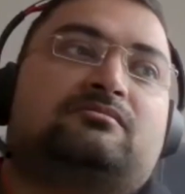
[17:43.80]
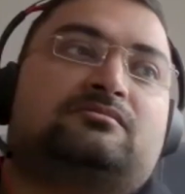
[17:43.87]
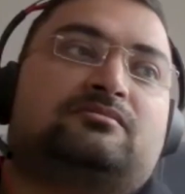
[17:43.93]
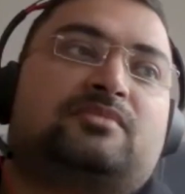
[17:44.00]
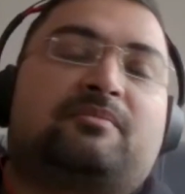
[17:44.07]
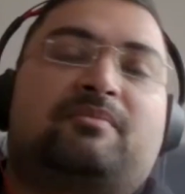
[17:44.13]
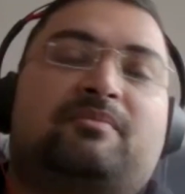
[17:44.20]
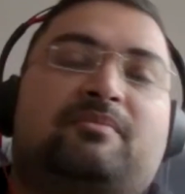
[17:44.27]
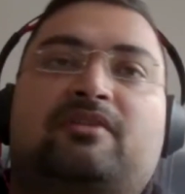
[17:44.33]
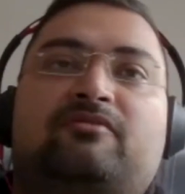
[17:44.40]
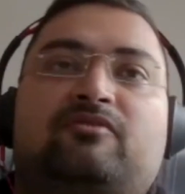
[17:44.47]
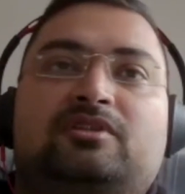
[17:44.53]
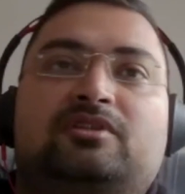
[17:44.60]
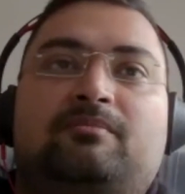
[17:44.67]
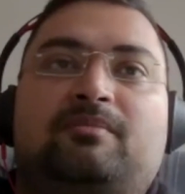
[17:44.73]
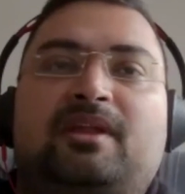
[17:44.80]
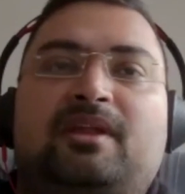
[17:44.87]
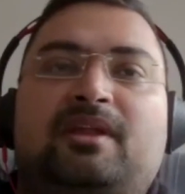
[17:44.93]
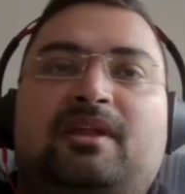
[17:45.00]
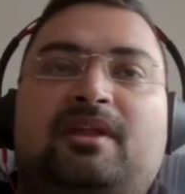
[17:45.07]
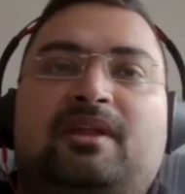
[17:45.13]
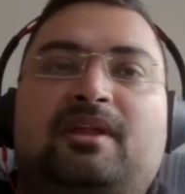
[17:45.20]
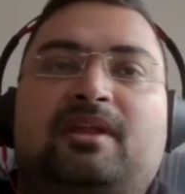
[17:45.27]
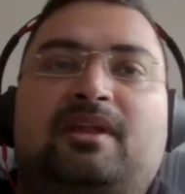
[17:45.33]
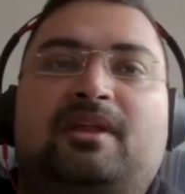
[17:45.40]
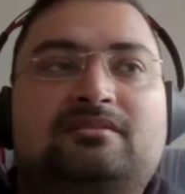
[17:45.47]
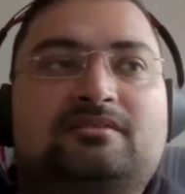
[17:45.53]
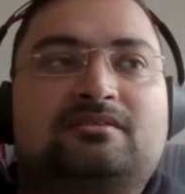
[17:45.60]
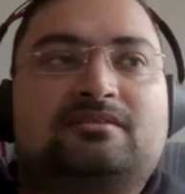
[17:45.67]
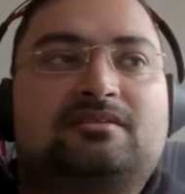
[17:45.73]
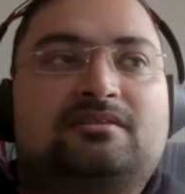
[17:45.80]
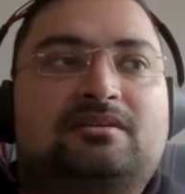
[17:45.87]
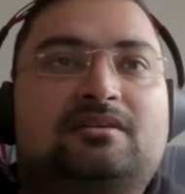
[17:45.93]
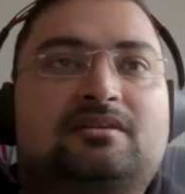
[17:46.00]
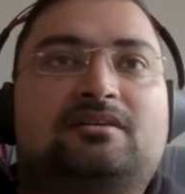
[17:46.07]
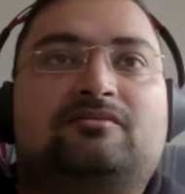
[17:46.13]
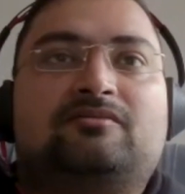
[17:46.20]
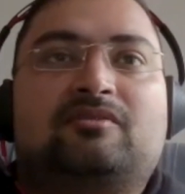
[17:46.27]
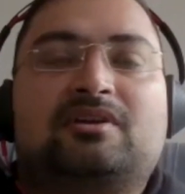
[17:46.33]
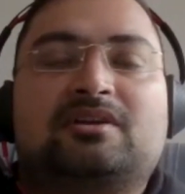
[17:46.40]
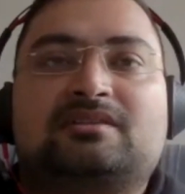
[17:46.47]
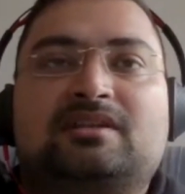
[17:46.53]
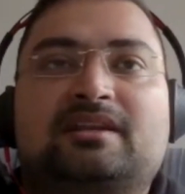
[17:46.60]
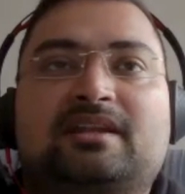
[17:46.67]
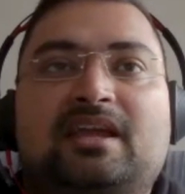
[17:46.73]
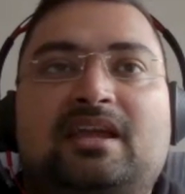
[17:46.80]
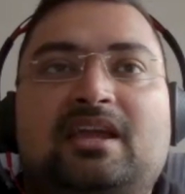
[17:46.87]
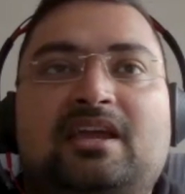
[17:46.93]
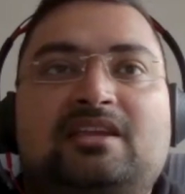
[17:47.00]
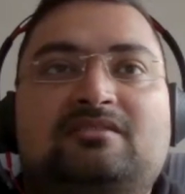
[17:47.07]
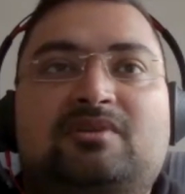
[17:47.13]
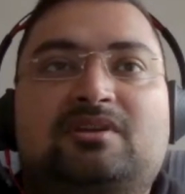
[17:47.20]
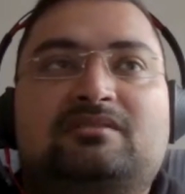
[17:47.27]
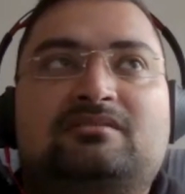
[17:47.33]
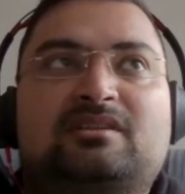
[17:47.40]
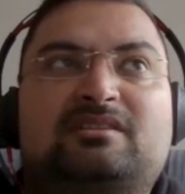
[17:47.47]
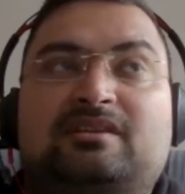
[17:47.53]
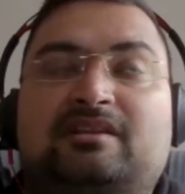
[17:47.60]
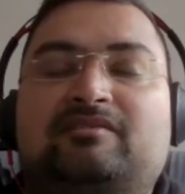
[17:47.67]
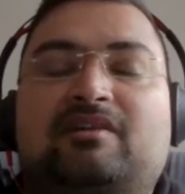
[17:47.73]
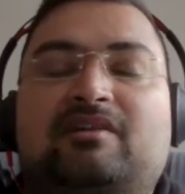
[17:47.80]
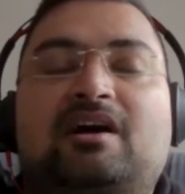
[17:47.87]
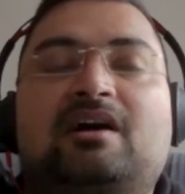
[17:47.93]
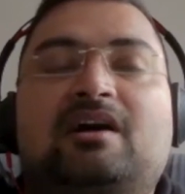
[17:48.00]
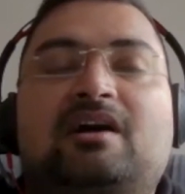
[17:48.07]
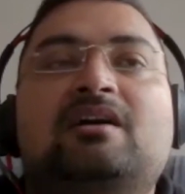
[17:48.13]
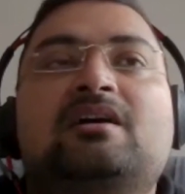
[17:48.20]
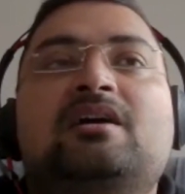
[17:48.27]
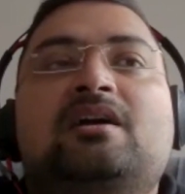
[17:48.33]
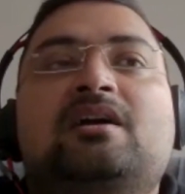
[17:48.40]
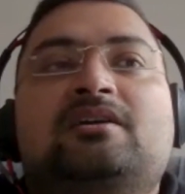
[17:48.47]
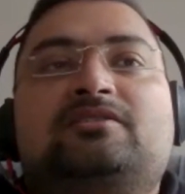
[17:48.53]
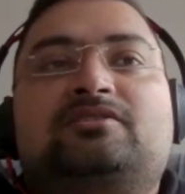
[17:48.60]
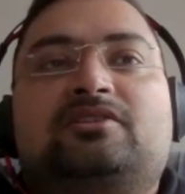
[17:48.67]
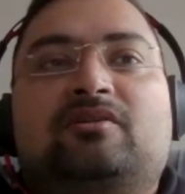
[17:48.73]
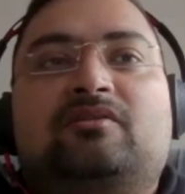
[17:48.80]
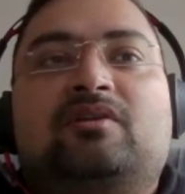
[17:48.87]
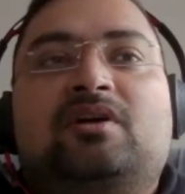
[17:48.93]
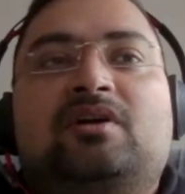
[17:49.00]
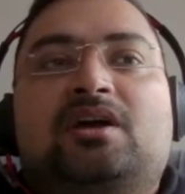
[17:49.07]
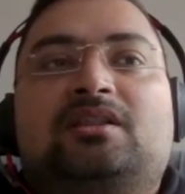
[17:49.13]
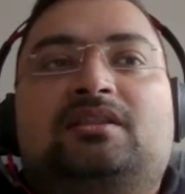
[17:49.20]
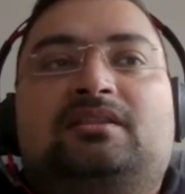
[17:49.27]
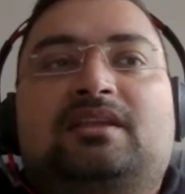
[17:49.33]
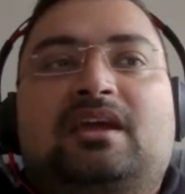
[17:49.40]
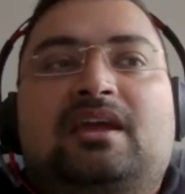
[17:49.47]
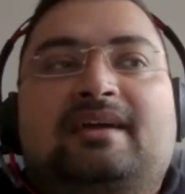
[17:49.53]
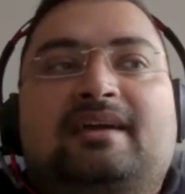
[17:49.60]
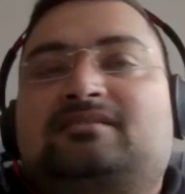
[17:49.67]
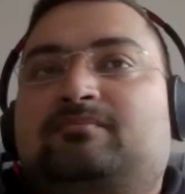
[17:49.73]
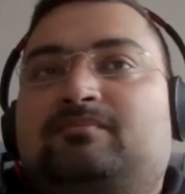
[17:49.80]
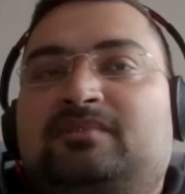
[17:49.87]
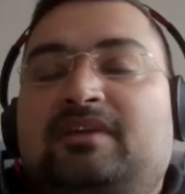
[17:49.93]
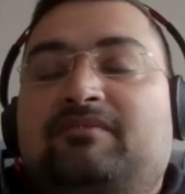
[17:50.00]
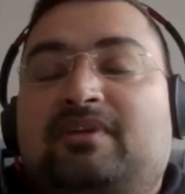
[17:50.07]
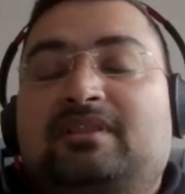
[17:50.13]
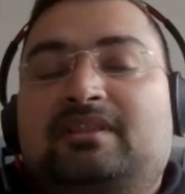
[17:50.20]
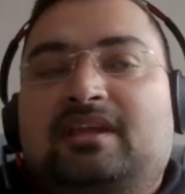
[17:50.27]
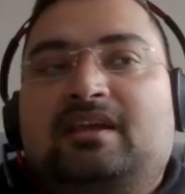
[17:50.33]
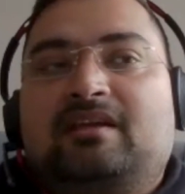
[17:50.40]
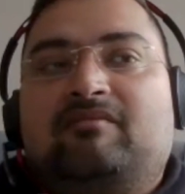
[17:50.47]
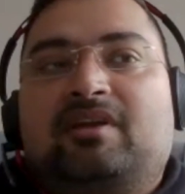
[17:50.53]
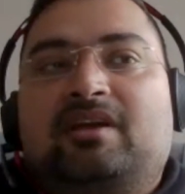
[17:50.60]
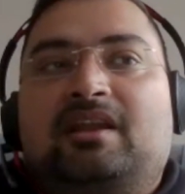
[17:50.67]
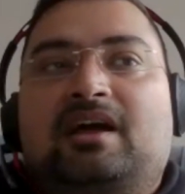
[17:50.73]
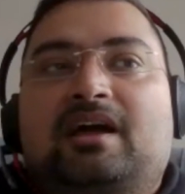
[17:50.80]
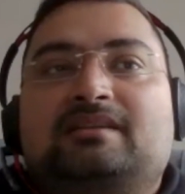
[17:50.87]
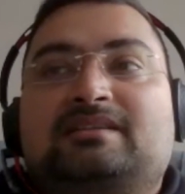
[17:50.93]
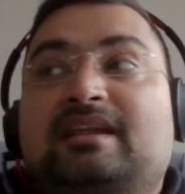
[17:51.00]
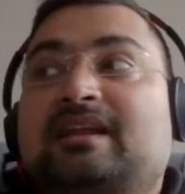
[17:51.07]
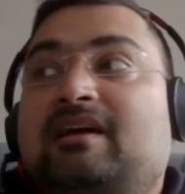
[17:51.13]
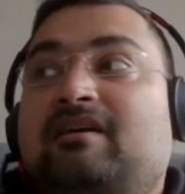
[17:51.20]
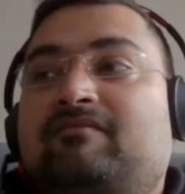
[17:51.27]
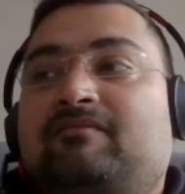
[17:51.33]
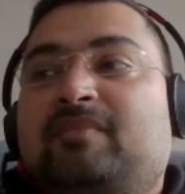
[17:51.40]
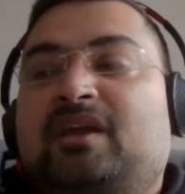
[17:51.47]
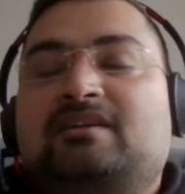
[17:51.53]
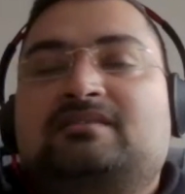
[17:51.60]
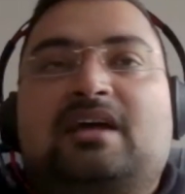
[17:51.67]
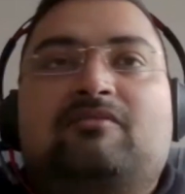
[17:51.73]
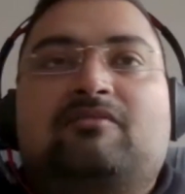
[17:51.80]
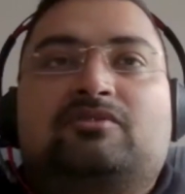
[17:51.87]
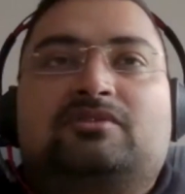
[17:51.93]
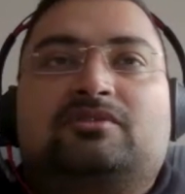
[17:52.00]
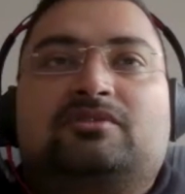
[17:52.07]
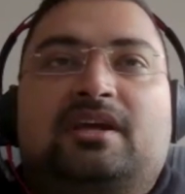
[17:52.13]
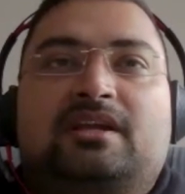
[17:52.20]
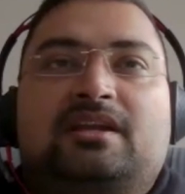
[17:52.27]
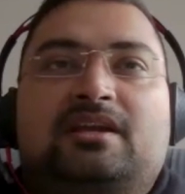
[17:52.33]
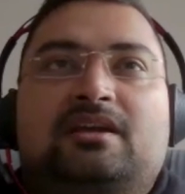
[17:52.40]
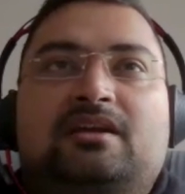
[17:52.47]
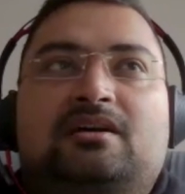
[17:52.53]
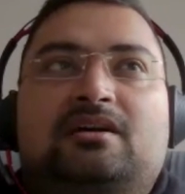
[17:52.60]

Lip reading: prepare for their placements, for consulting engagements, etc. So they when they realized, and because I was getting